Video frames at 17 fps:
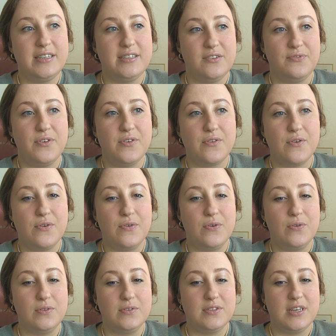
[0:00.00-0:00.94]

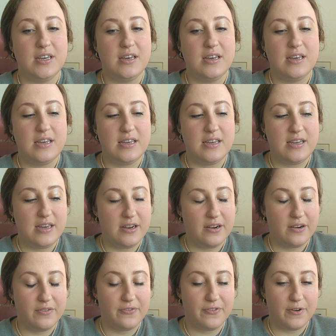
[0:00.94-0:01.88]
difficult
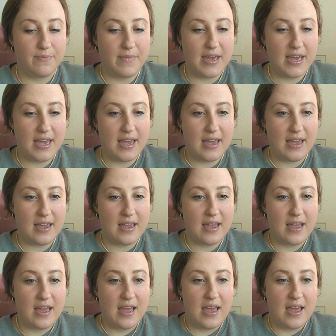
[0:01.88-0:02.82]
year for me.